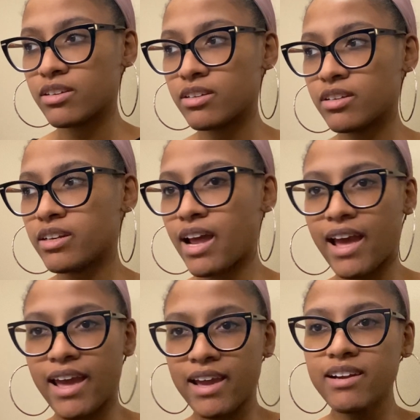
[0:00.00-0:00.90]
you're not
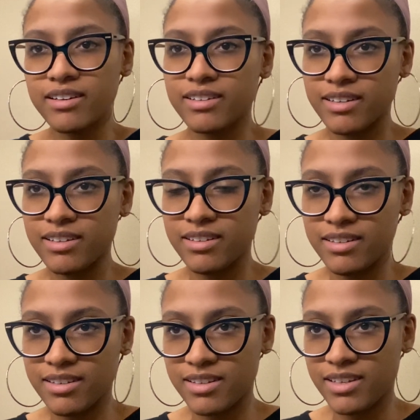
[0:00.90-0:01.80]
anchored
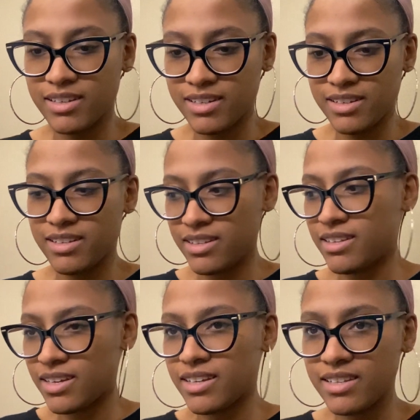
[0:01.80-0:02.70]
in
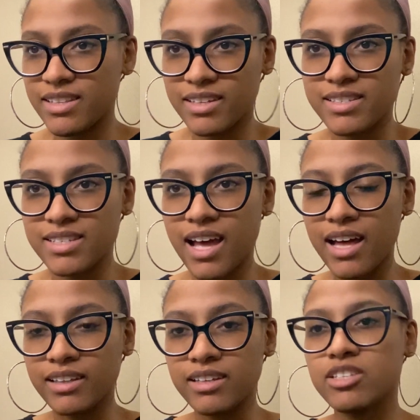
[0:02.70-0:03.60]
anything
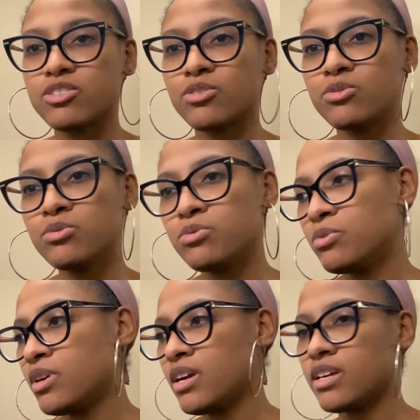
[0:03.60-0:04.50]
solid, and so
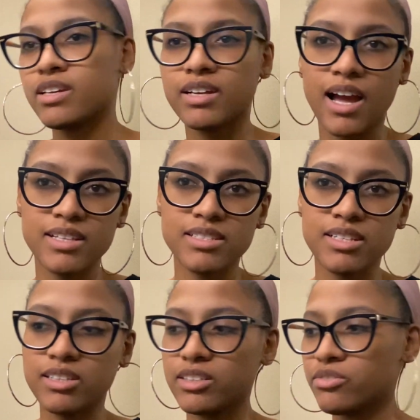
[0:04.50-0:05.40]
you're
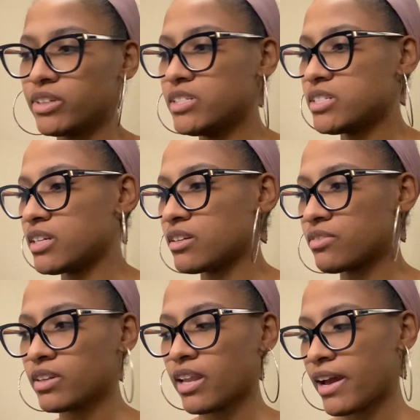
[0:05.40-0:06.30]
constantly reaching for,
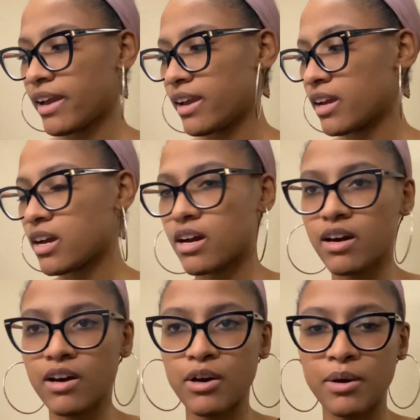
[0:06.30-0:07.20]
like,
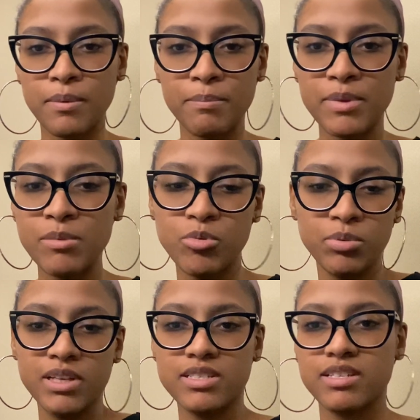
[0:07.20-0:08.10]
people,
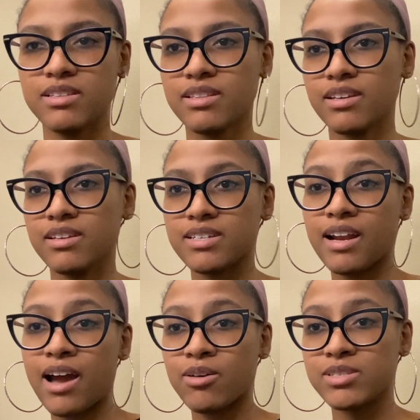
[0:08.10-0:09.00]
places, and things that are
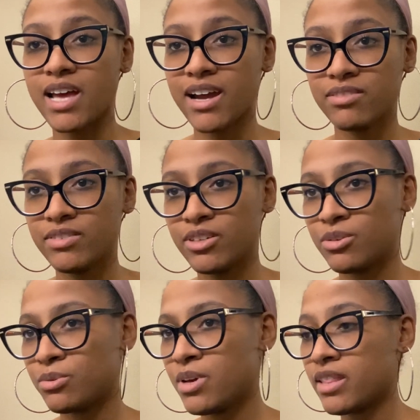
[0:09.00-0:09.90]
outside of you,